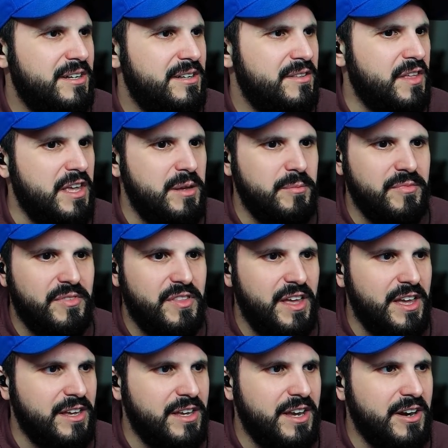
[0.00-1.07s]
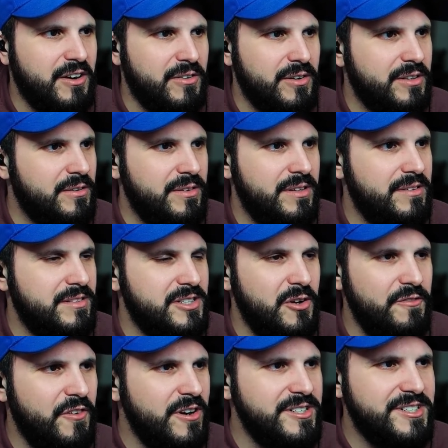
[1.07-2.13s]
theme thing here. So
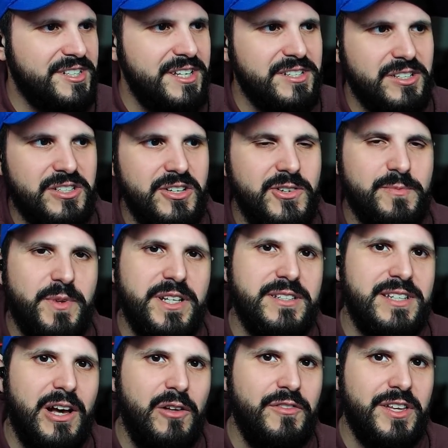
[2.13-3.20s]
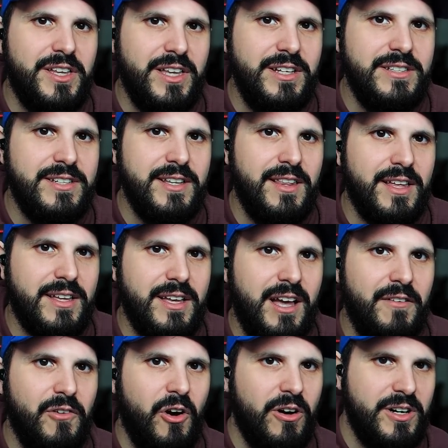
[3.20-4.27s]
far, season 2 has been delving into the
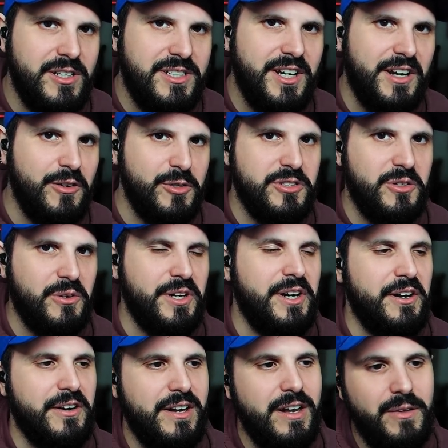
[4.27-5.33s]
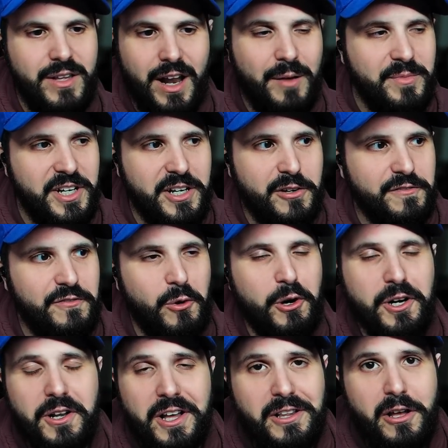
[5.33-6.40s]
kind of horror territory here. You know, I'm here for
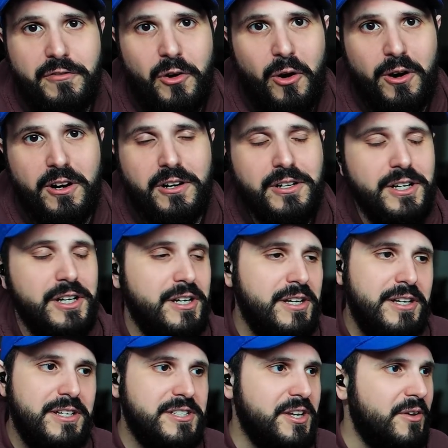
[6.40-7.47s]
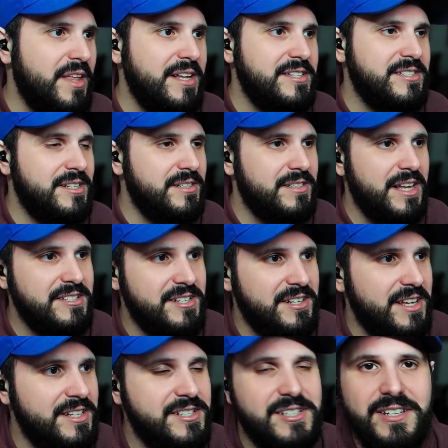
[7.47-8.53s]
it. I love horror. So that's an
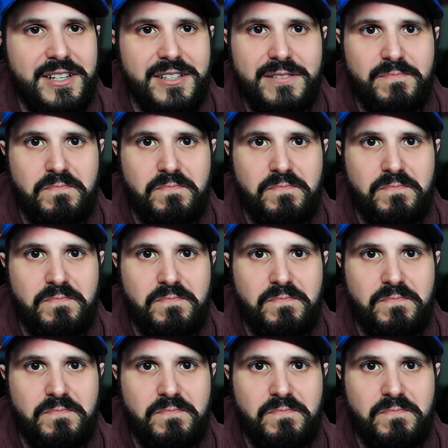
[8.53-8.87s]
instant